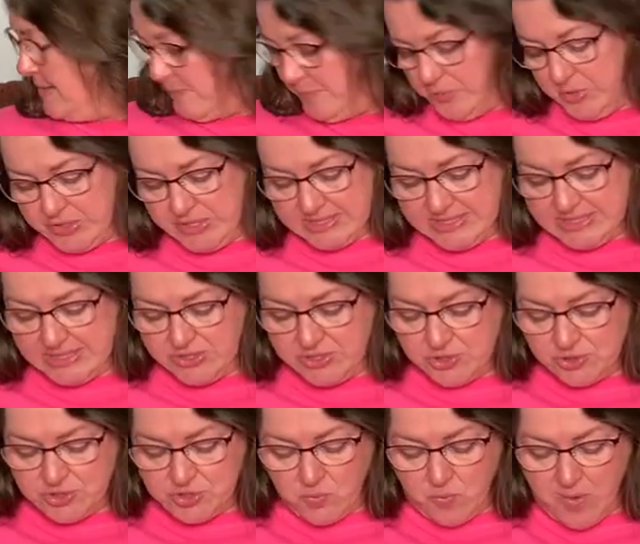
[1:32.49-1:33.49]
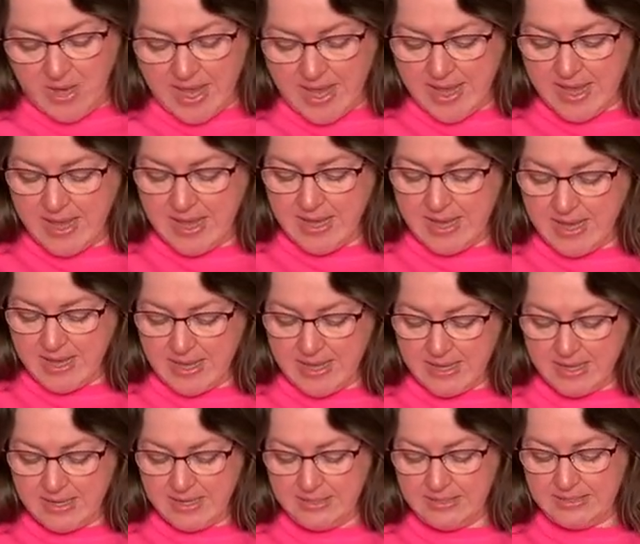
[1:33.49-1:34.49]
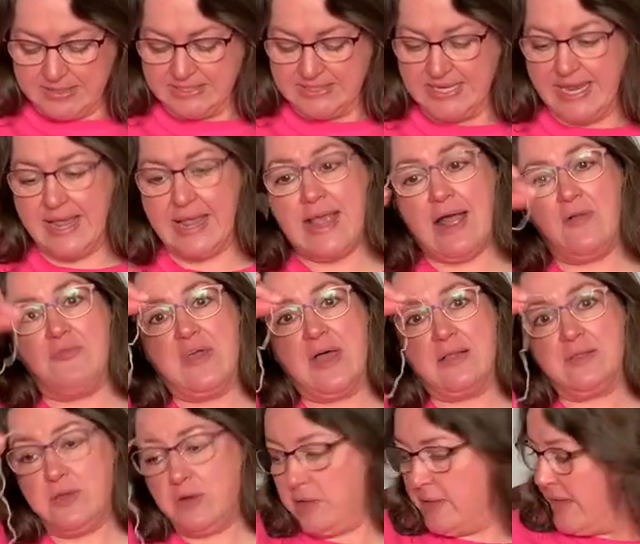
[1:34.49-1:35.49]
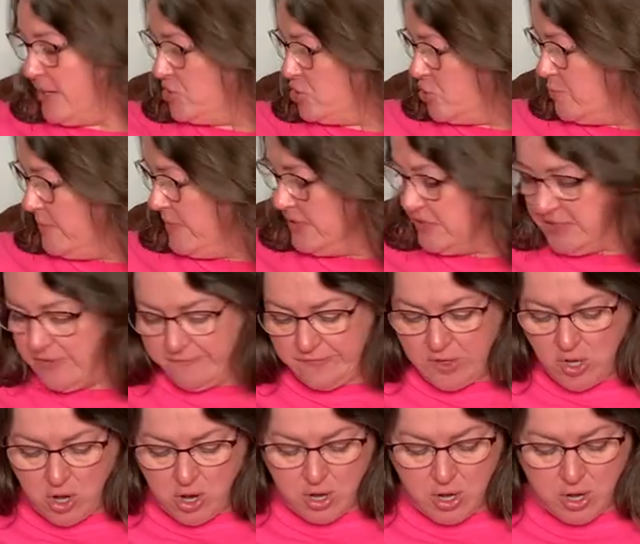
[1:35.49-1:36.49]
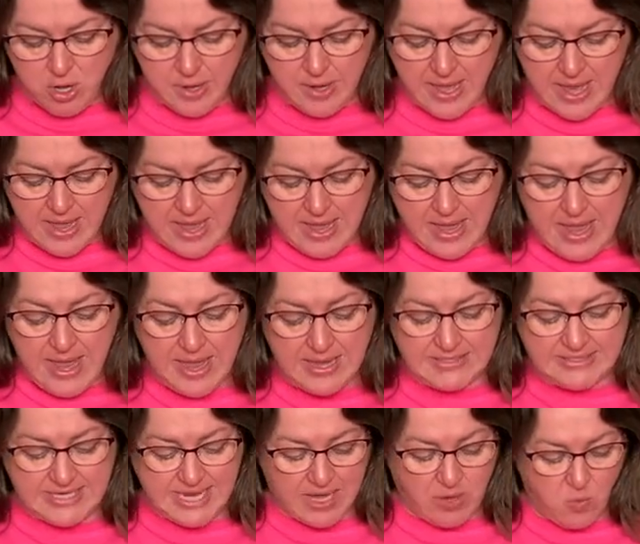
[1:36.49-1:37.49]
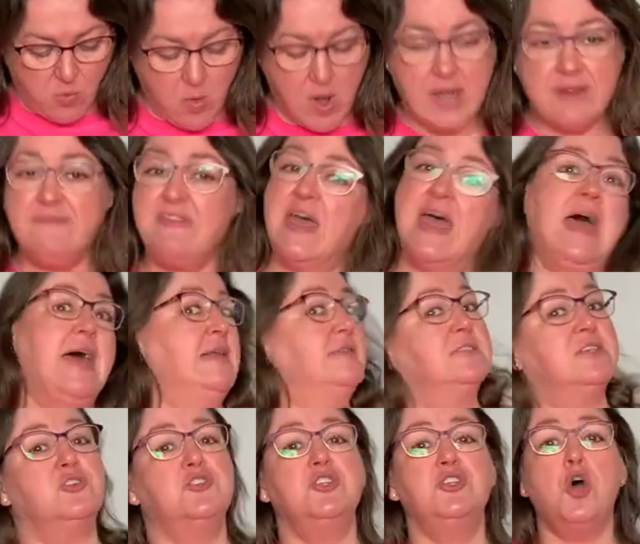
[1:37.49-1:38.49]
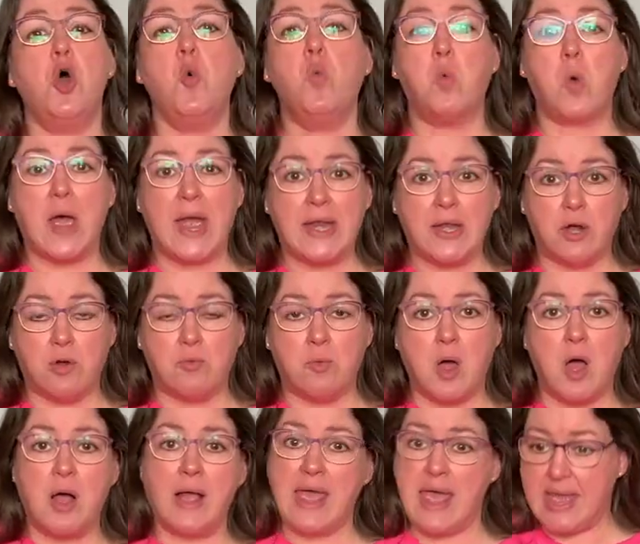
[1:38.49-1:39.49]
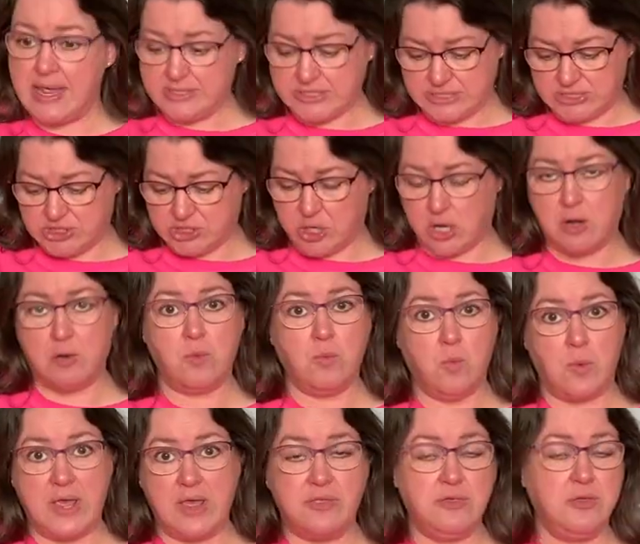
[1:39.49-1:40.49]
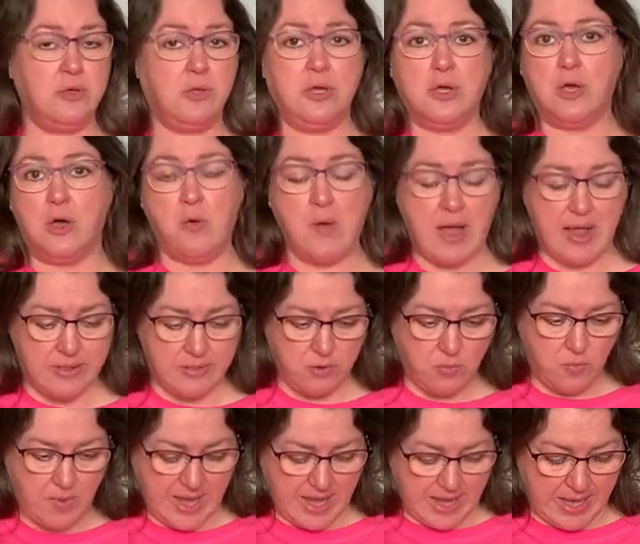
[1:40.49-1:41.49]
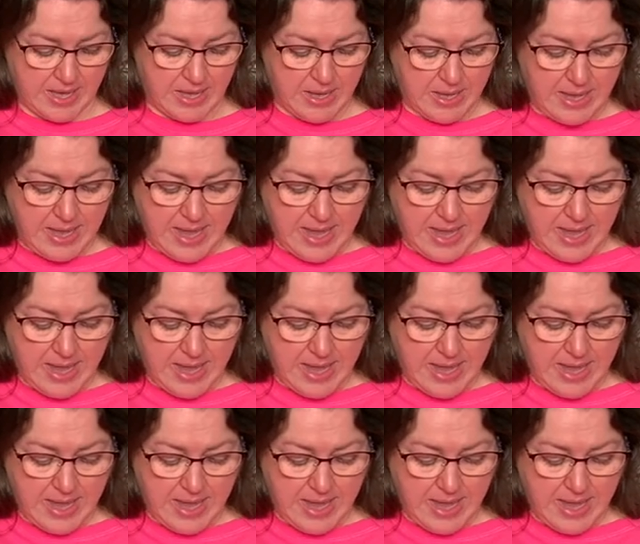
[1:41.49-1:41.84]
put the scissors away, take out that little extra piece of yarn, and take one of the ends. There's no right or wrong end to start with. You can go either way.